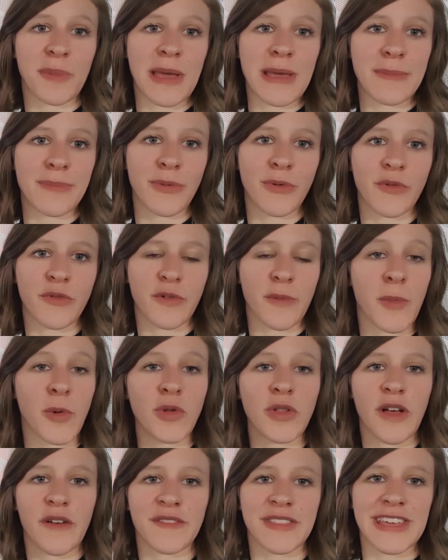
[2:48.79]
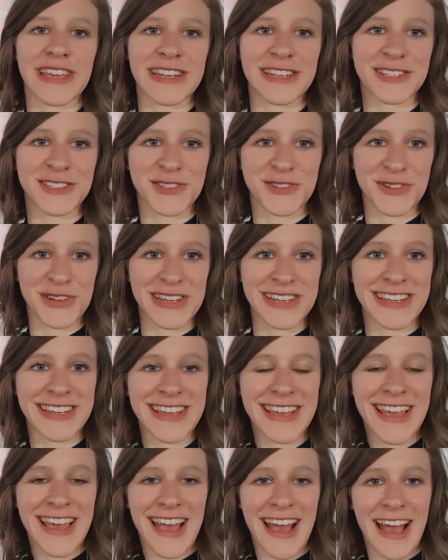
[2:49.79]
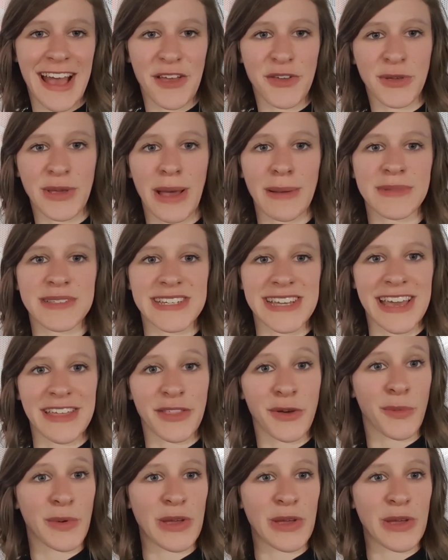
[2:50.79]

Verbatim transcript: people from all over the industry uh, who come together.